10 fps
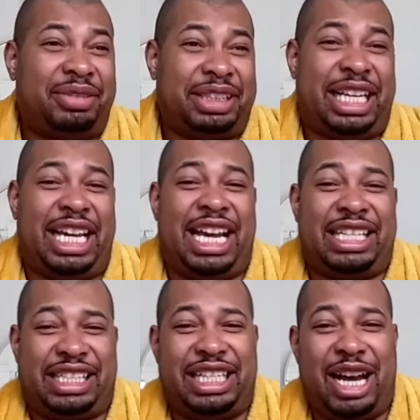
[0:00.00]
They
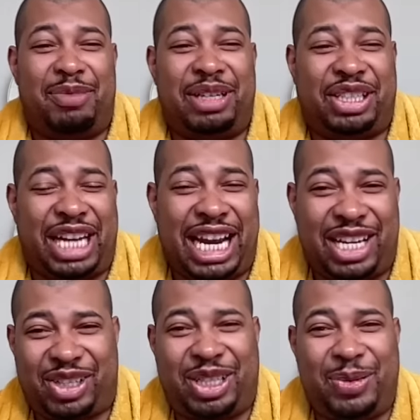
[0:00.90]
asking how much
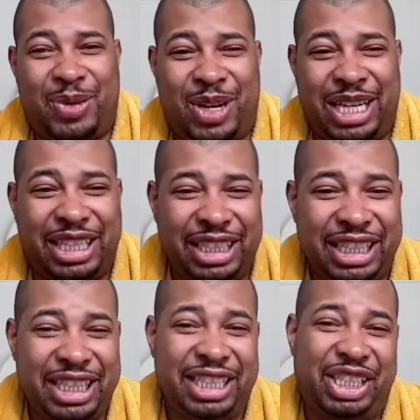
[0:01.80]
Ashley want.
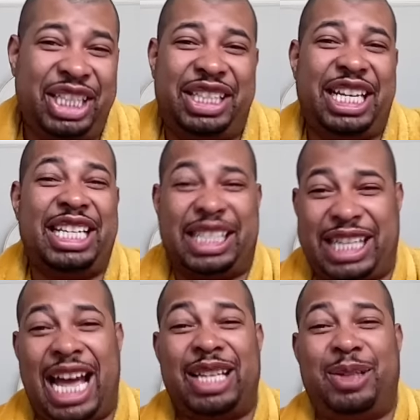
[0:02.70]
She say a
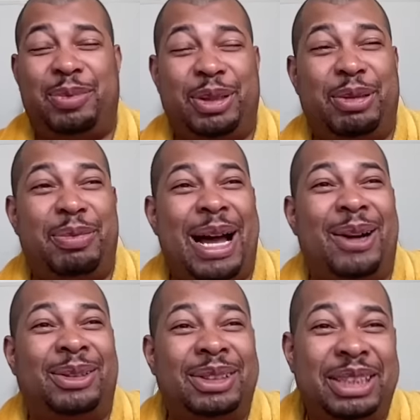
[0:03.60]
sizable
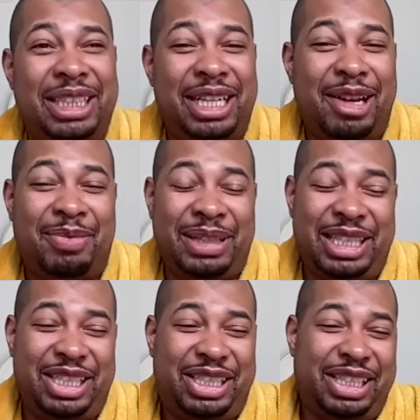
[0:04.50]
amount. But
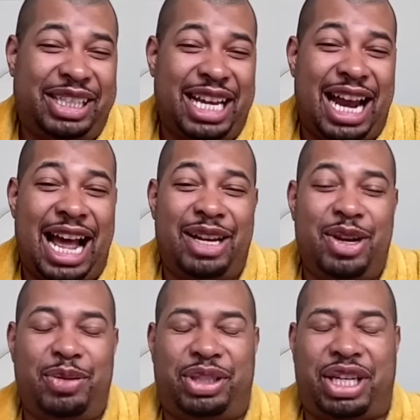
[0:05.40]
then she said, I
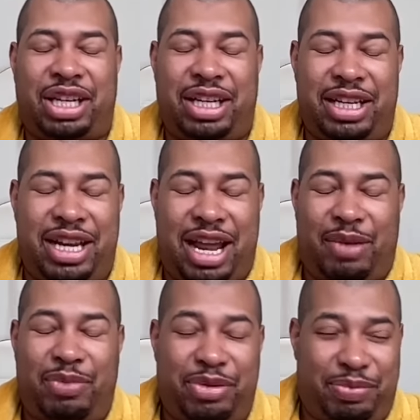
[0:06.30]
know
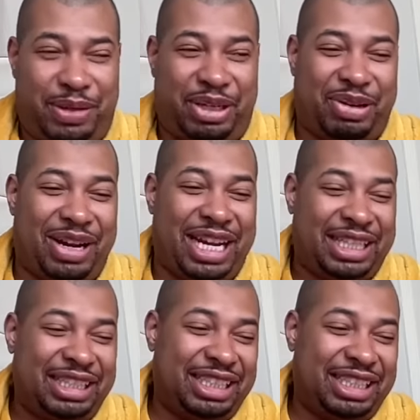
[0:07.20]
GNA will be great.